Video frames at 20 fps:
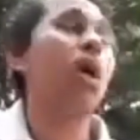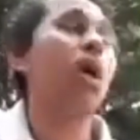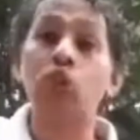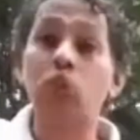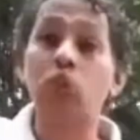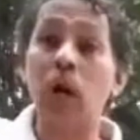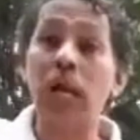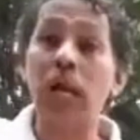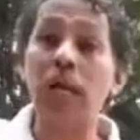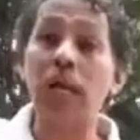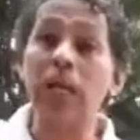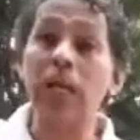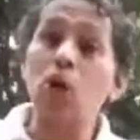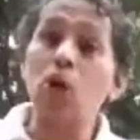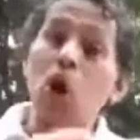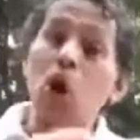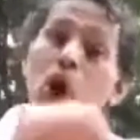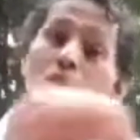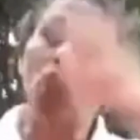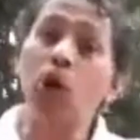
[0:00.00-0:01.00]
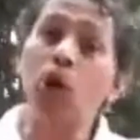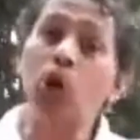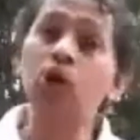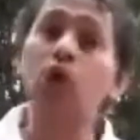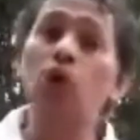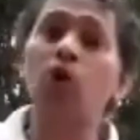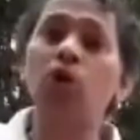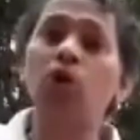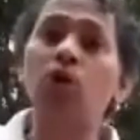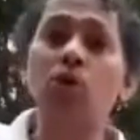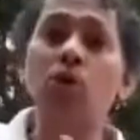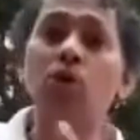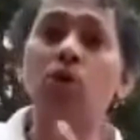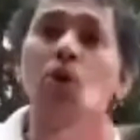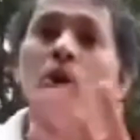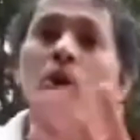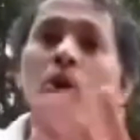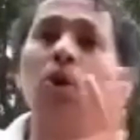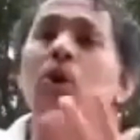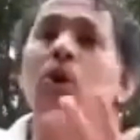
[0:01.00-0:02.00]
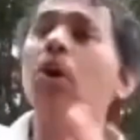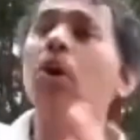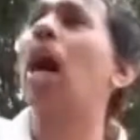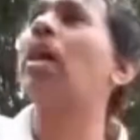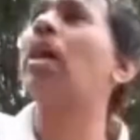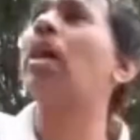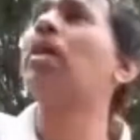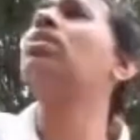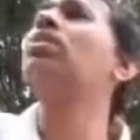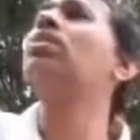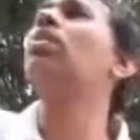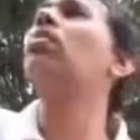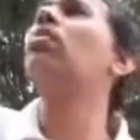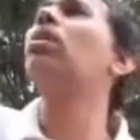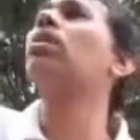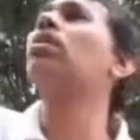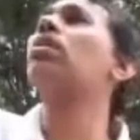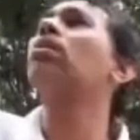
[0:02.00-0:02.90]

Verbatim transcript: Jewelry, all gold, no artificial work.